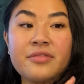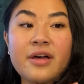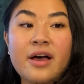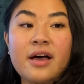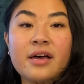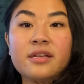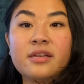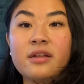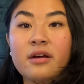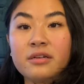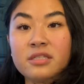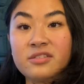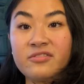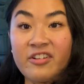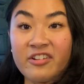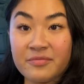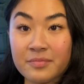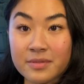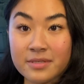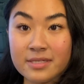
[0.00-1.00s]
that
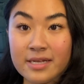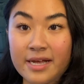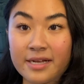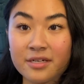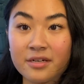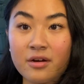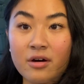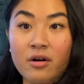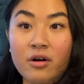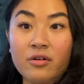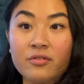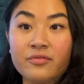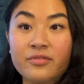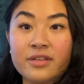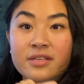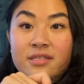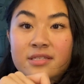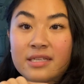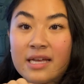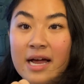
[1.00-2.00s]
95% of
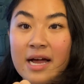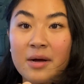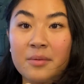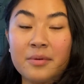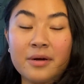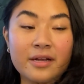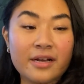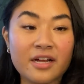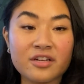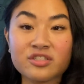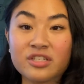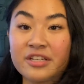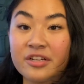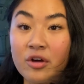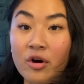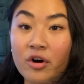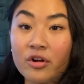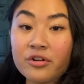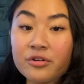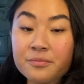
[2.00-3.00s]
the scab had actually
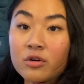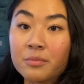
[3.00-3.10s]
gone,